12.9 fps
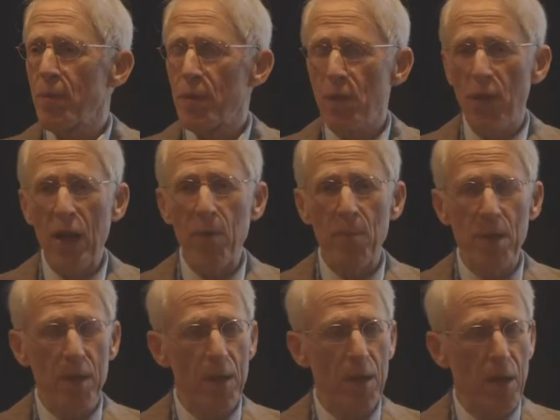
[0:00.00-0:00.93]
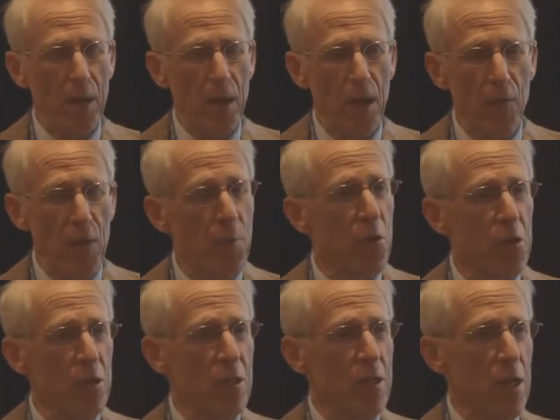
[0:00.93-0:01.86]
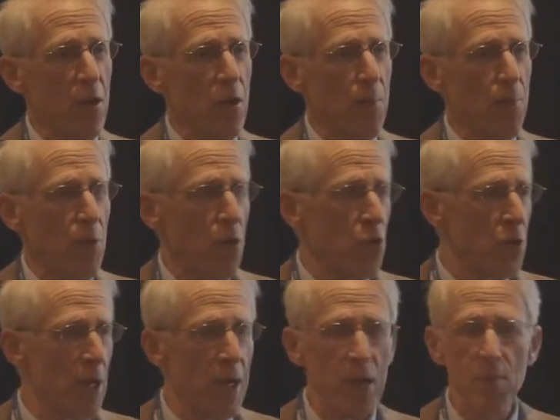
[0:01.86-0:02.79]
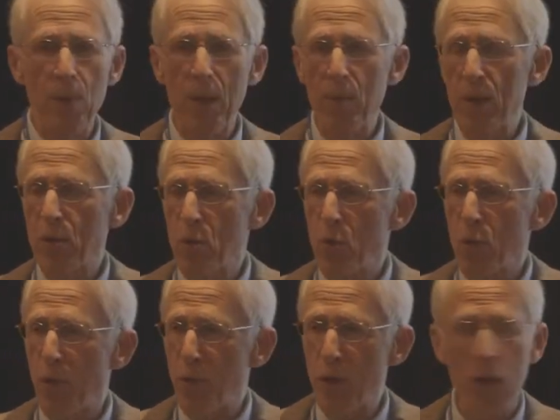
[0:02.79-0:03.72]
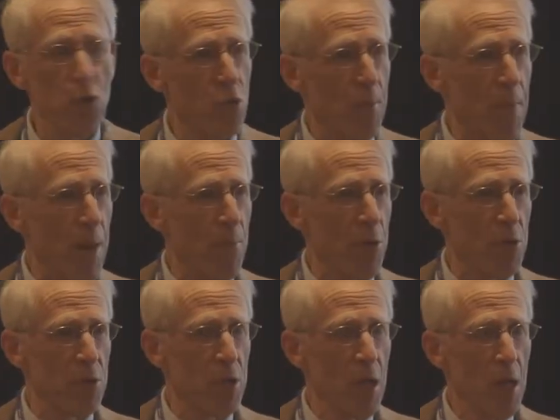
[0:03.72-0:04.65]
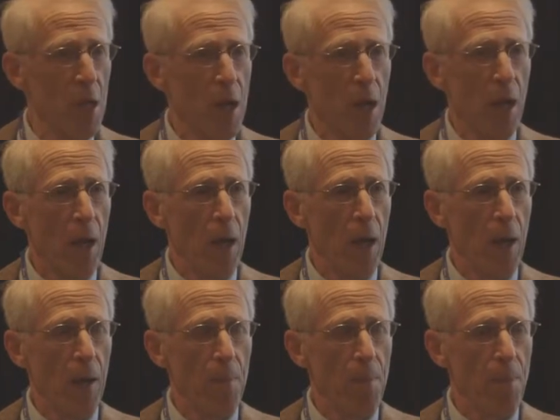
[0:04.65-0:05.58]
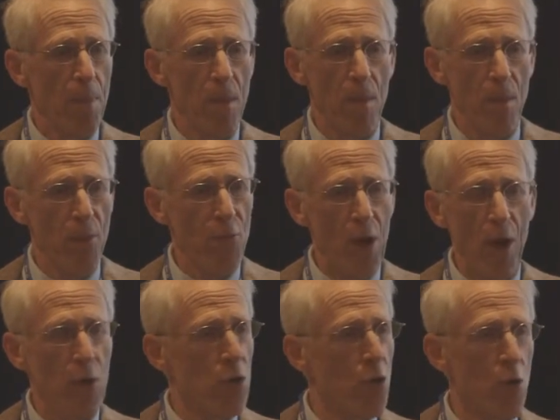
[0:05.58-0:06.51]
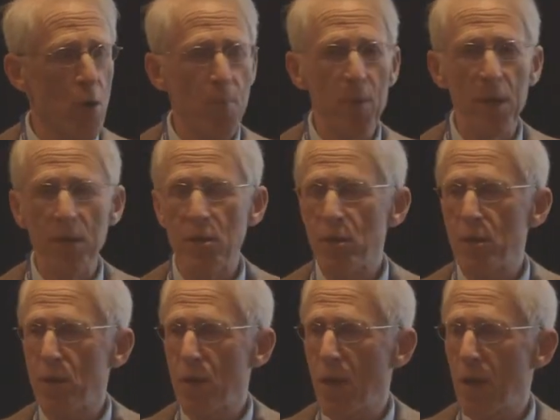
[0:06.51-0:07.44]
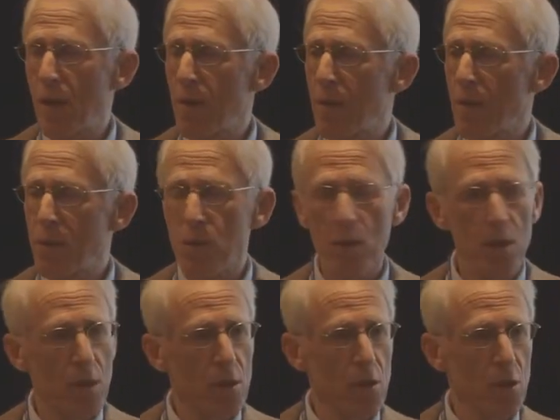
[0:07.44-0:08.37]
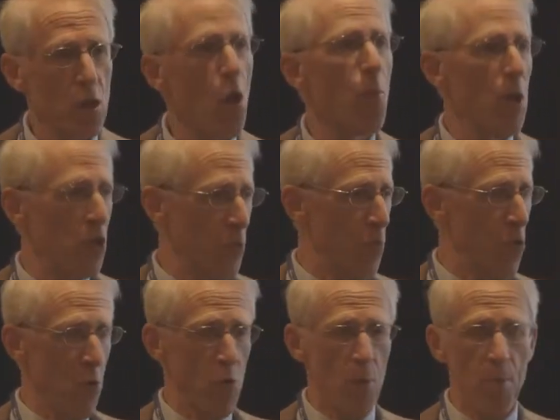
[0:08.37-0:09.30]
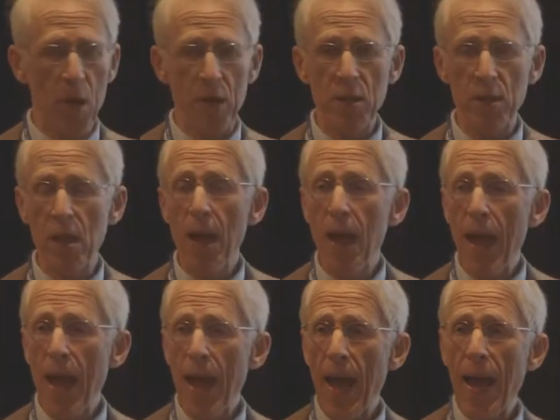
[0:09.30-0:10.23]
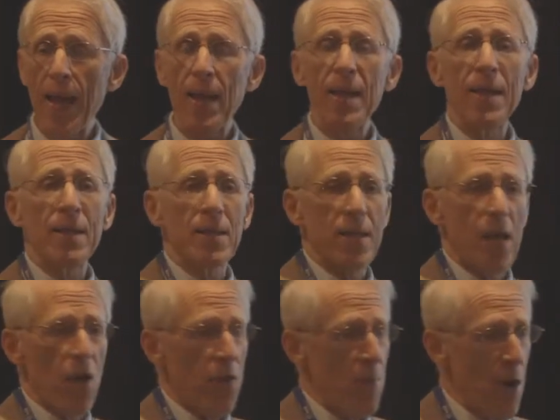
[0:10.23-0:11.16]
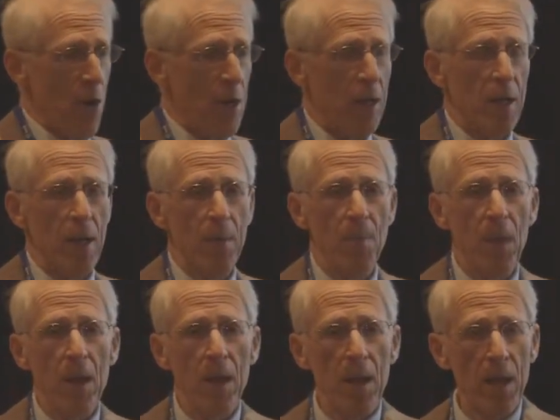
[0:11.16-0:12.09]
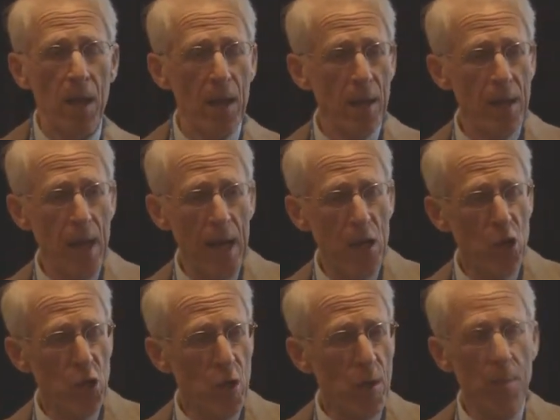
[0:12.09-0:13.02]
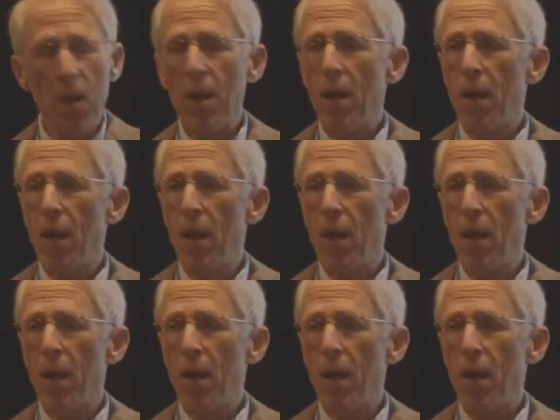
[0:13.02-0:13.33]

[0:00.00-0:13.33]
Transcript: Development of the Person-Centered Approach that has maybe 200 or 300 members. Throughout Europe, it's so much more robust. And in South America, and in Asia,